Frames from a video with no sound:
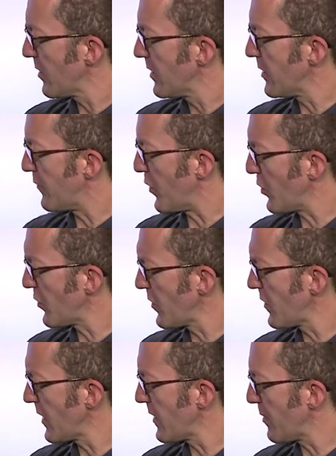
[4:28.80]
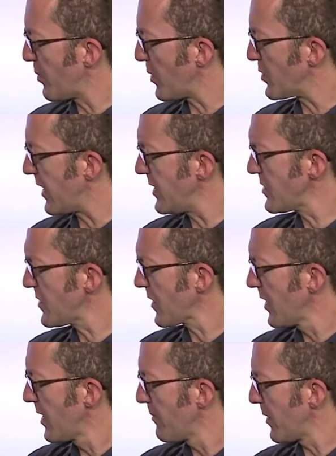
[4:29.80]
diversity in the populations,
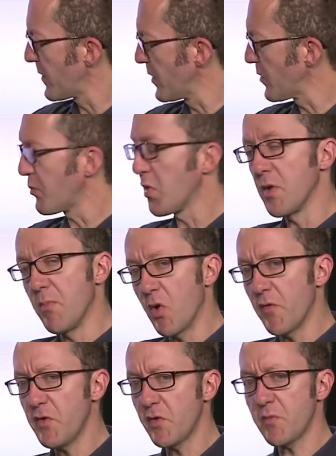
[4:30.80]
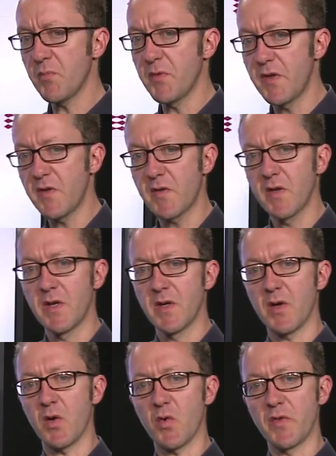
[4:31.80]
but this polymorphism,
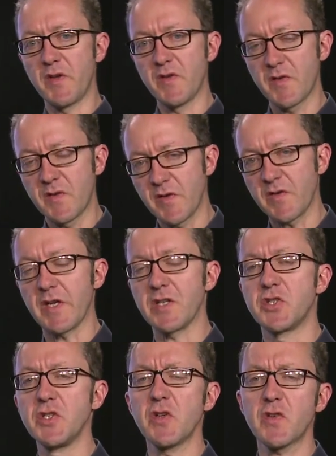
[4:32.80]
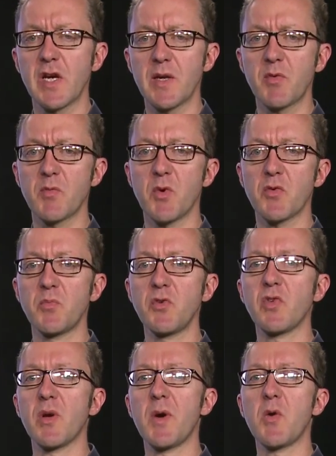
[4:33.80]
all these distinct genotypes must be
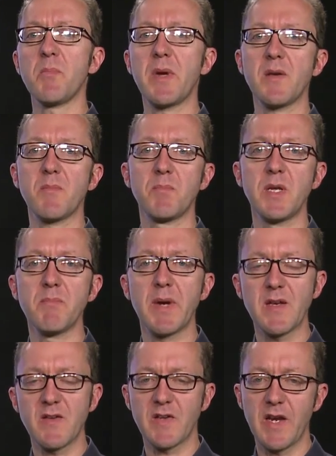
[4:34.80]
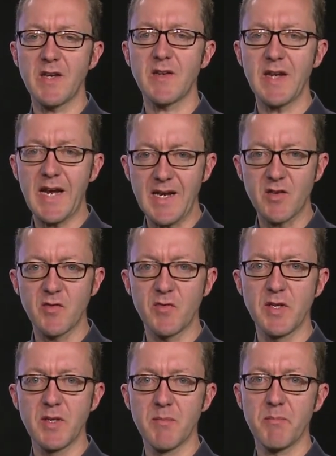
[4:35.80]
somehow be maintained
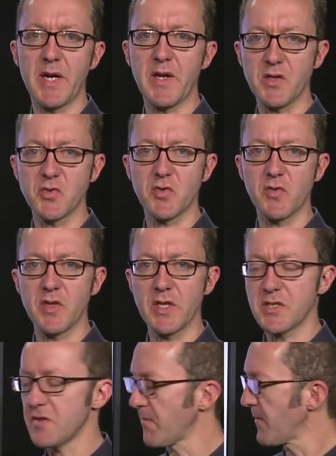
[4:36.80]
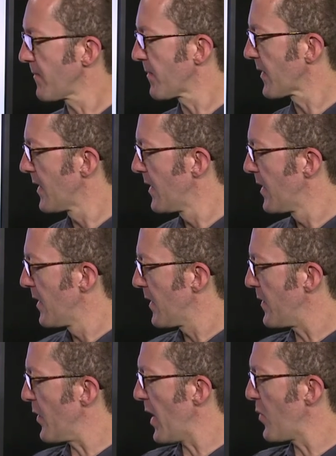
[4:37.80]
actively by natural selection.
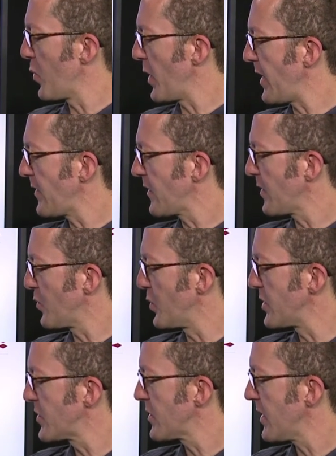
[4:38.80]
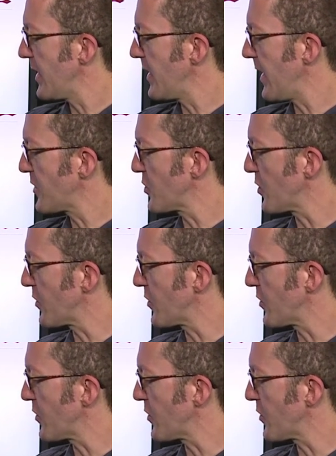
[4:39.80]
There are ways in which natural